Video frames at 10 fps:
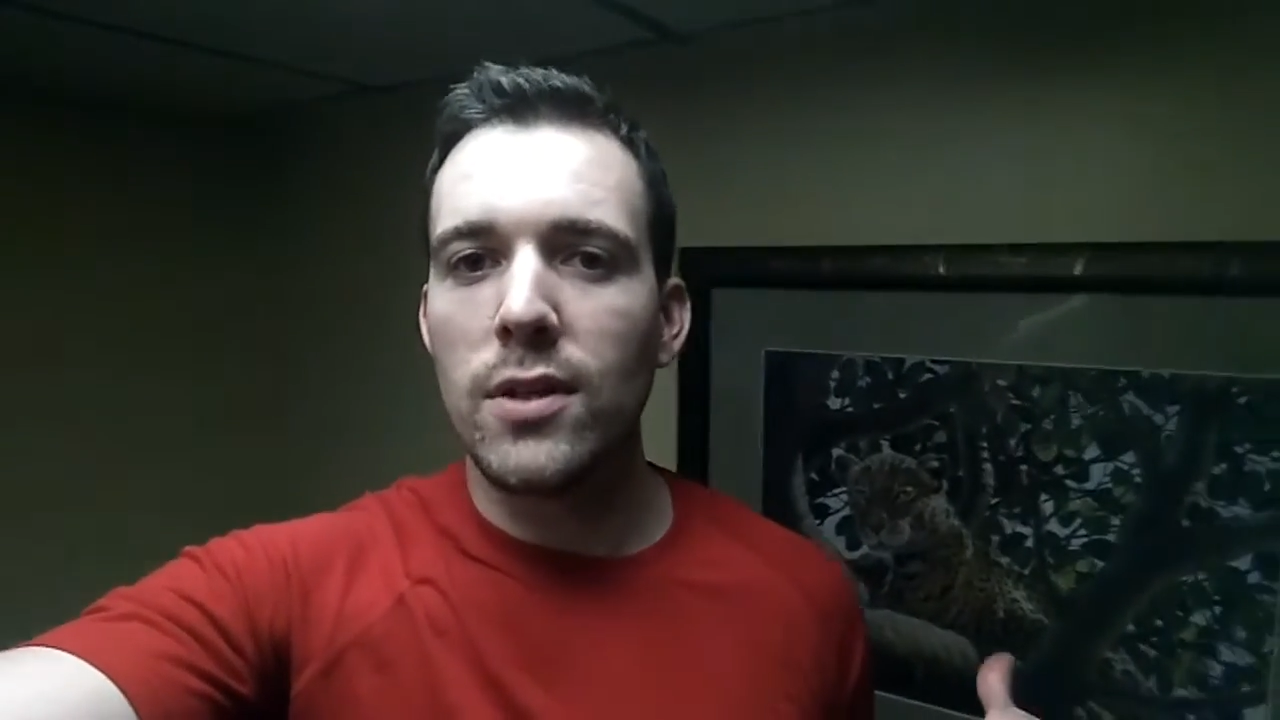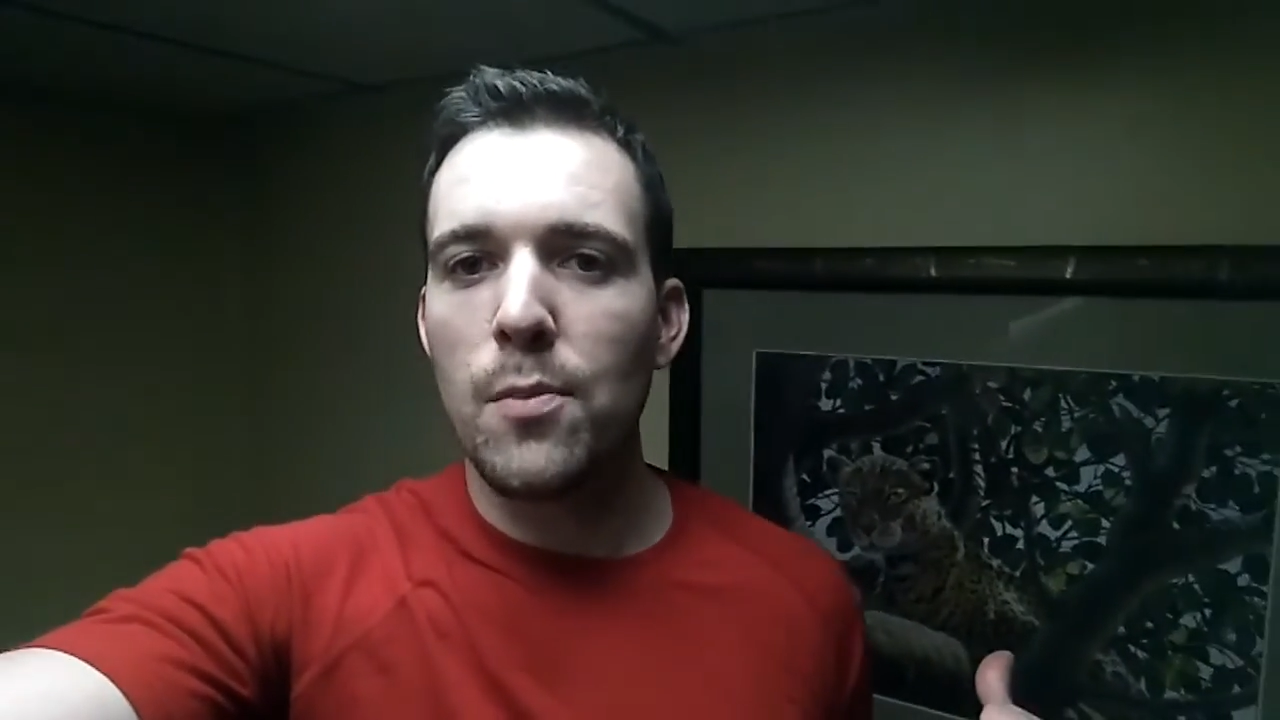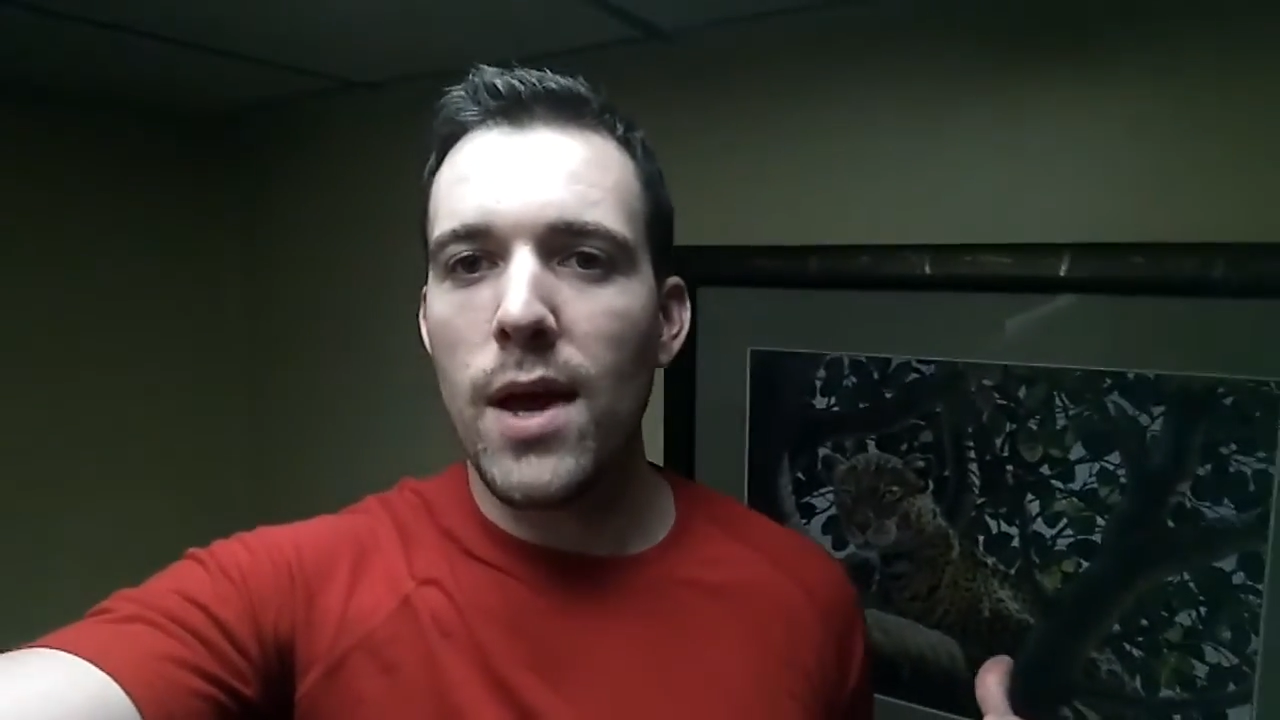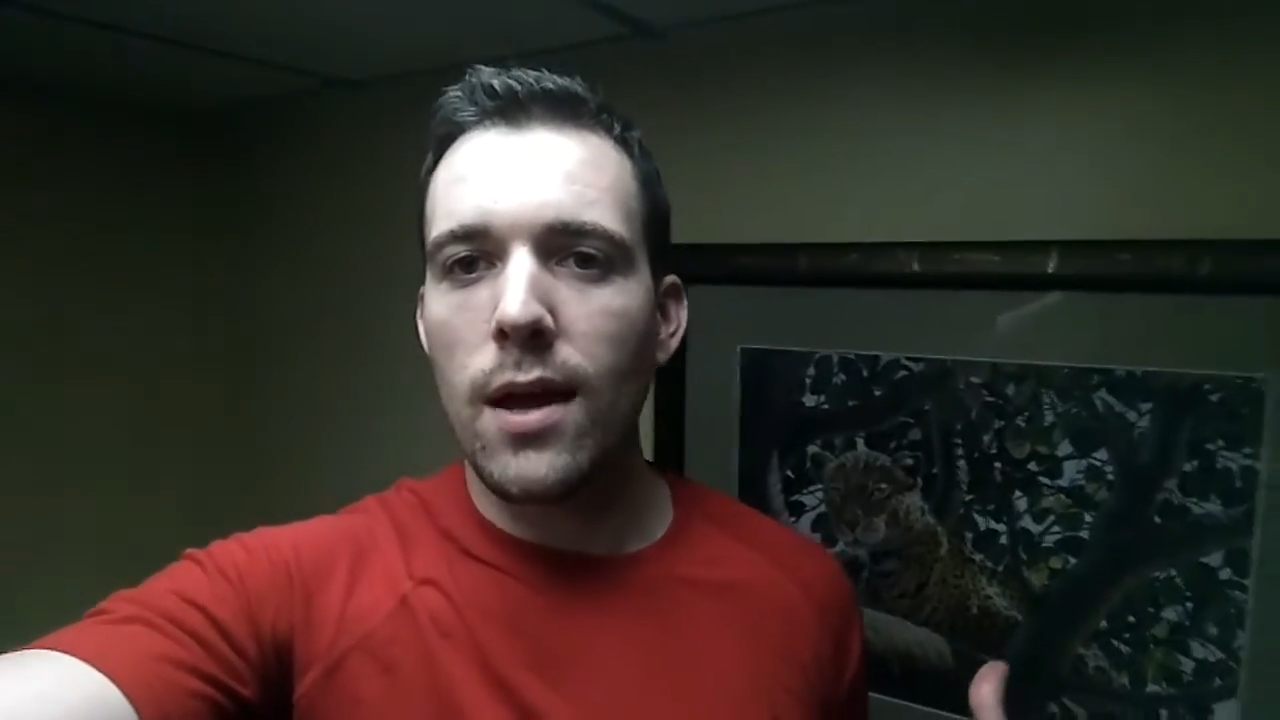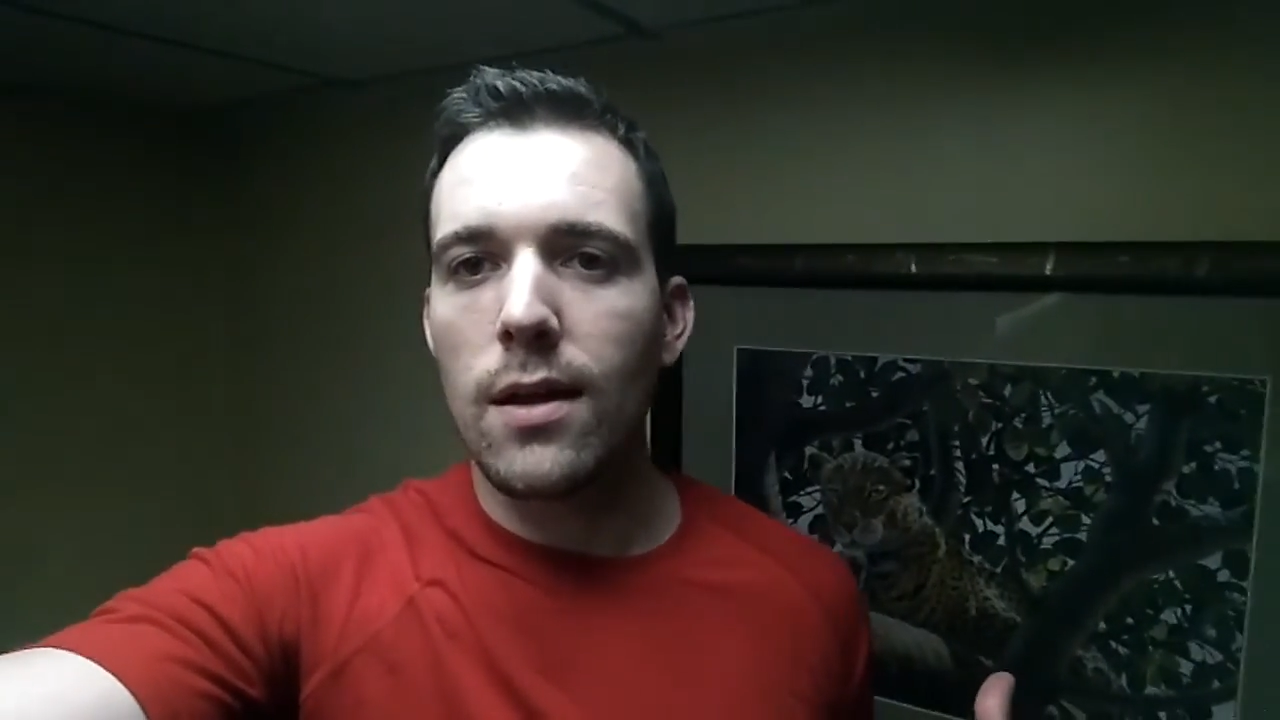the
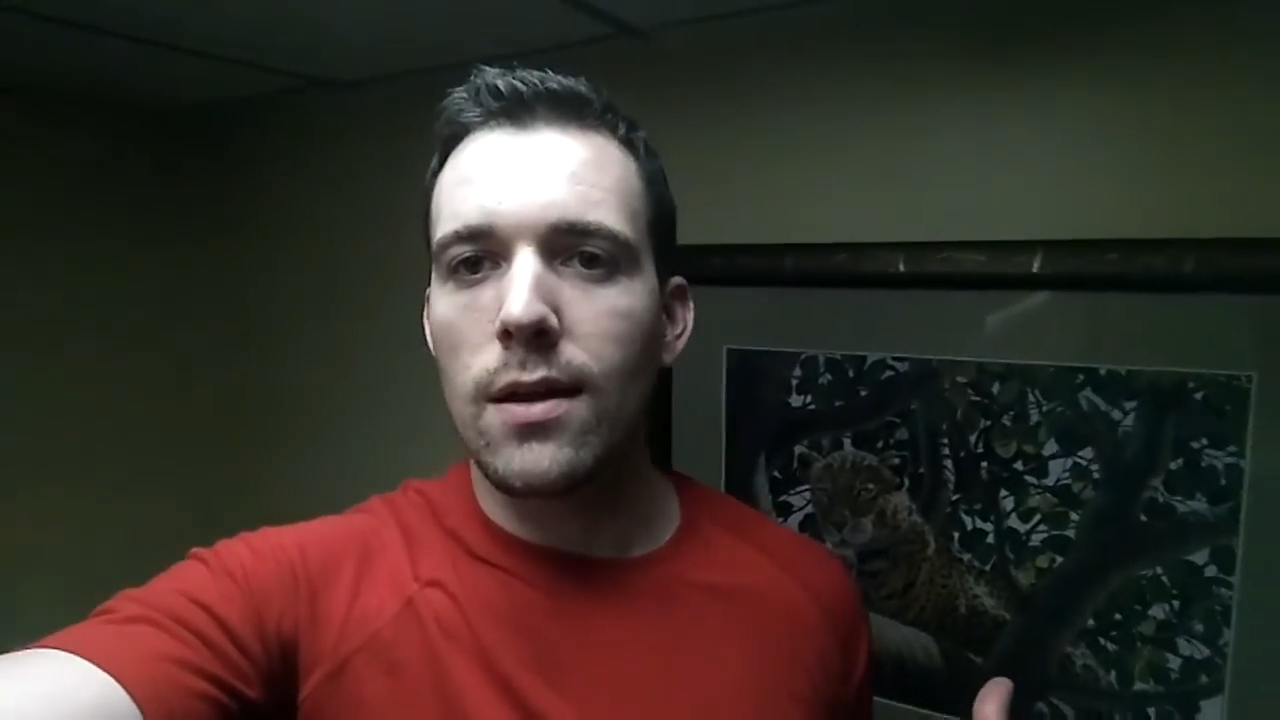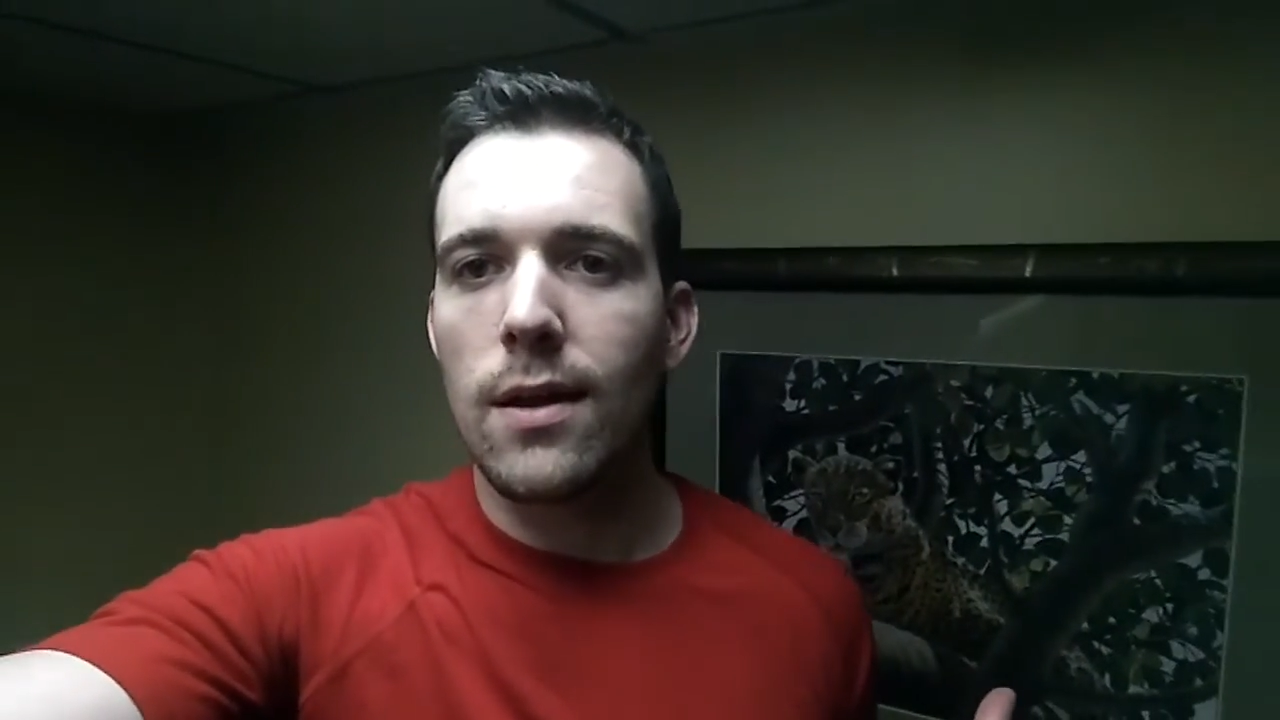back,